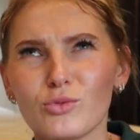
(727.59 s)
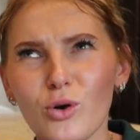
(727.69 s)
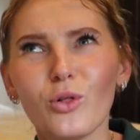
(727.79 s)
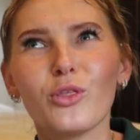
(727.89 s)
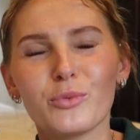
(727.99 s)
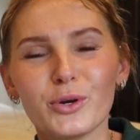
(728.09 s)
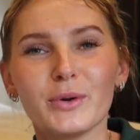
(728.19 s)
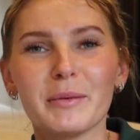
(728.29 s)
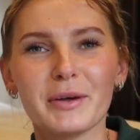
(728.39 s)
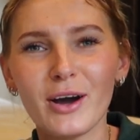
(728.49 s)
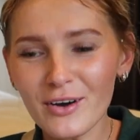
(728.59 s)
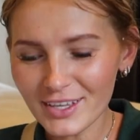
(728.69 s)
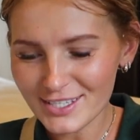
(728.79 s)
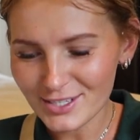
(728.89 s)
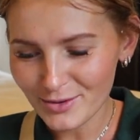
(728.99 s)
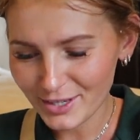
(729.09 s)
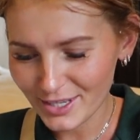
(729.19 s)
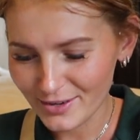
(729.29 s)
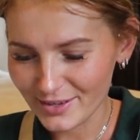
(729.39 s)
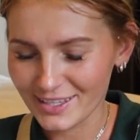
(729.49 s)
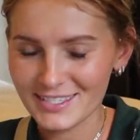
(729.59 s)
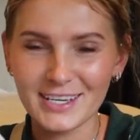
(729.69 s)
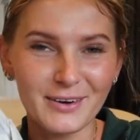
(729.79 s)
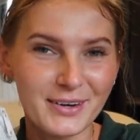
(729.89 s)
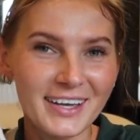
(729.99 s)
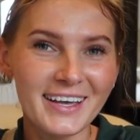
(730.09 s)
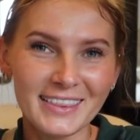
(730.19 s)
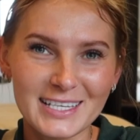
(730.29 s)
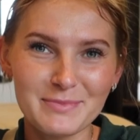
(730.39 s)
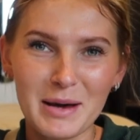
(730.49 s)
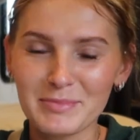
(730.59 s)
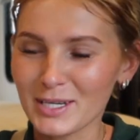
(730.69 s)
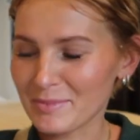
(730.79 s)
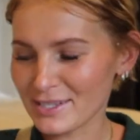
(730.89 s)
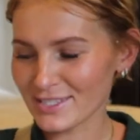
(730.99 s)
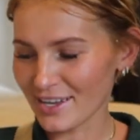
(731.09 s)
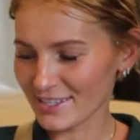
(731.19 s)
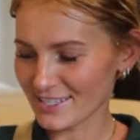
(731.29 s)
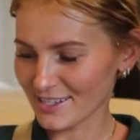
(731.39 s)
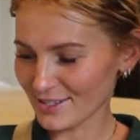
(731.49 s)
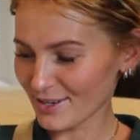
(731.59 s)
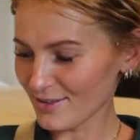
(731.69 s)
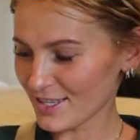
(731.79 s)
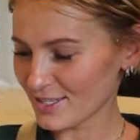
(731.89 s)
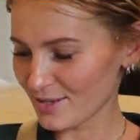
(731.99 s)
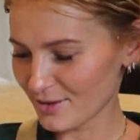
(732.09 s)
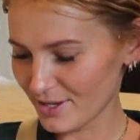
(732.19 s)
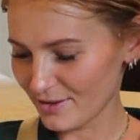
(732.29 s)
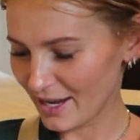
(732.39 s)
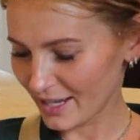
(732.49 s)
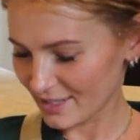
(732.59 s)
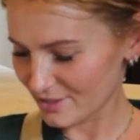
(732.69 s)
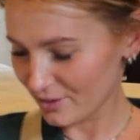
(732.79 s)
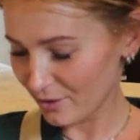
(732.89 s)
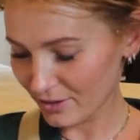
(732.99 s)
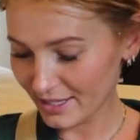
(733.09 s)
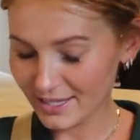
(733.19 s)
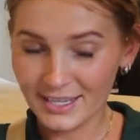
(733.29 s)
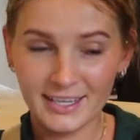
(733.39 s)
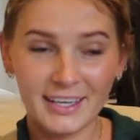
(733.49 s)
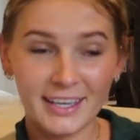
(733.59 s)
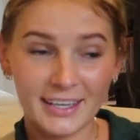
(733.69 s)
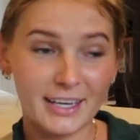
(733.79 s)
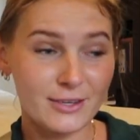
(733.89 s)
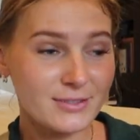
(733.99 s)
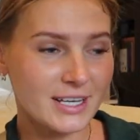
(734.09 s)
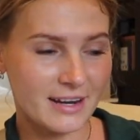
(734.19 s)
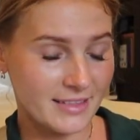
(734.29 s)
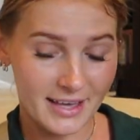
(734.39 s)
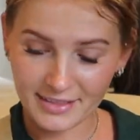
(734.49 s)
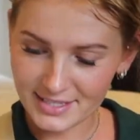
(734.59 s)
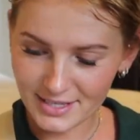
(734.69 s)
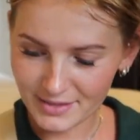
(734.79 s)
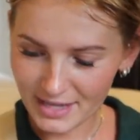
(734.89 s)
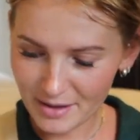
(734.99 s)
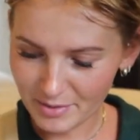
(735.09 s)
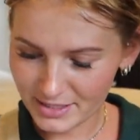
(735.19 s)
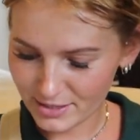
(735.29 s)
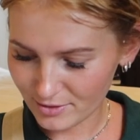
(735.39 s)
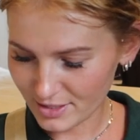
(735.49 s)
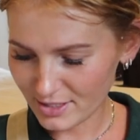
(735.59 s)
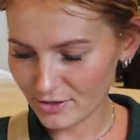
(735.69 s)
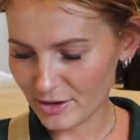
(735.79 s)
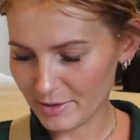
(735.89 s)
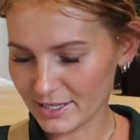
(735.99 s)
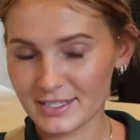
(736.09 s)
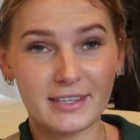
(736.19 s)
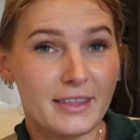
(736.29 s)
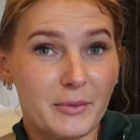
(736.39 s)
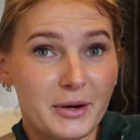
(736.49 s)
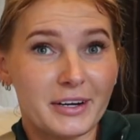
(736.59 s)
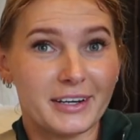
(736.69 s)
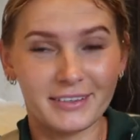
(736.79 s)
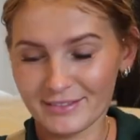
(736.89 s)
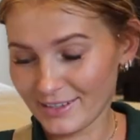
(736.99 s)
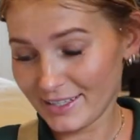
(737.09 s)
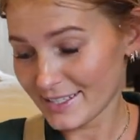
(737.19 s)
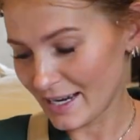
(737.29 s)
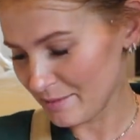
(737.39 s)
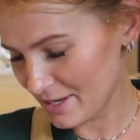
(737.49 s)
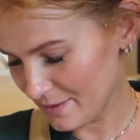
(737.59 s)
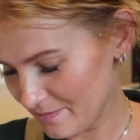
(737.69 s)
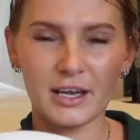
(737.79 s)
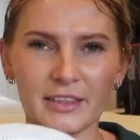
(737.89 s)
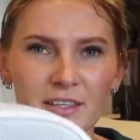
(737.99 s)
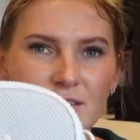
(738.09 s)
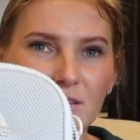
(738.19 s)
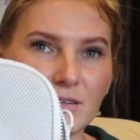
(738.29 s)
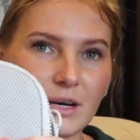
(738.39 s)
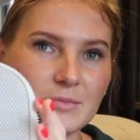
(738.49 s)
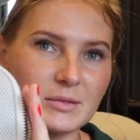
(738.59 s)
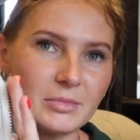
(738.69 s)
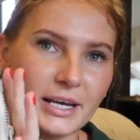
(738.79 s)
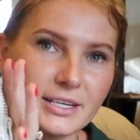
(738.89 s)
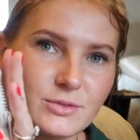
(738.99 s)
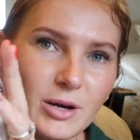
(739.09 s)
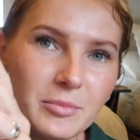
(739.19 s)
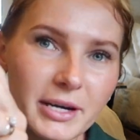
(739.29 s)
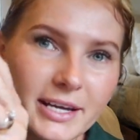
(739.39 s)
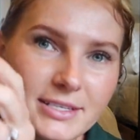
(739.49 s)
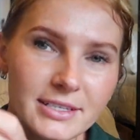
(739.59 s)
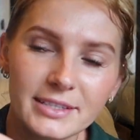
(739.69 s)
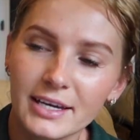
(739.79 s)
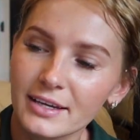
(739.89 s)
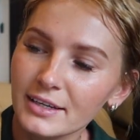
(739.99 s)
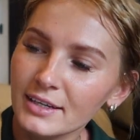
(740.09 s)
and I'm like, oh, that's so cute. And that's how this popped up. I saw this and I was like, oh, that's so cute. I could totally get use out of that. And that's how they get me. It's those Instagram ads. They work, at least on me. I think this also comes in black as well, but it has like that